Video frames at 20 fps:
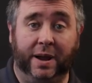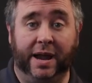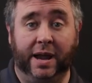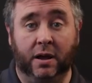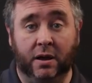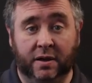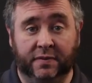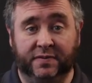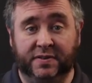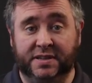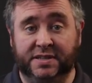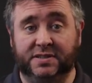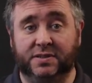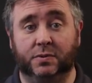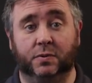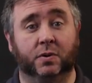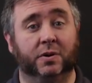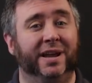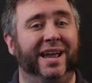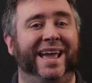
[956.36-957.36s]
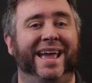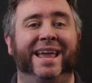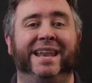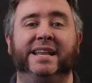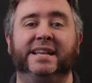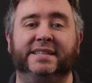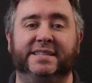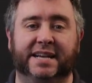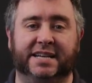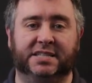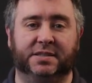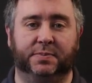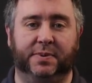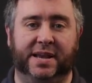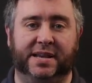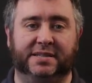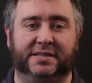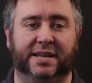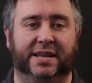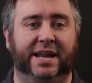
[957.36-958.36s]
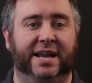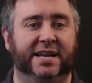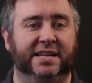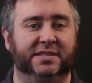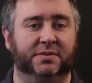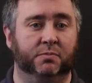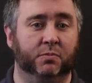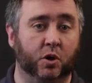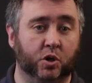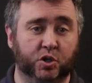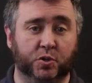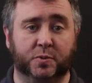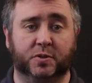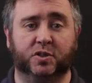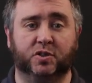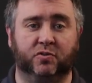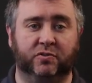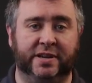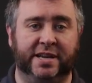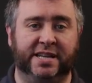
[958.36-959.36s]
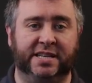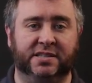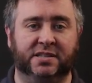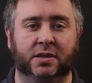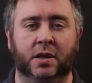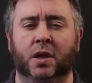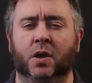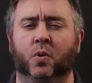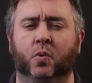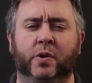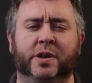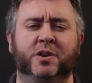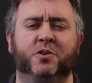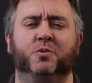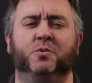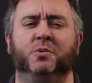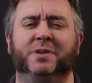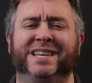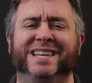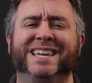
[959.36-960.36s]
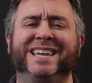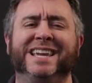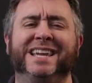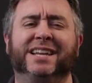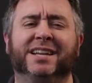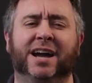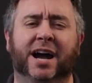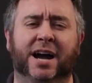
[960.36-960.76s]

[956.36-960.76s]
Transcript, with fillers: my office or any desk space that has multiple screens when you need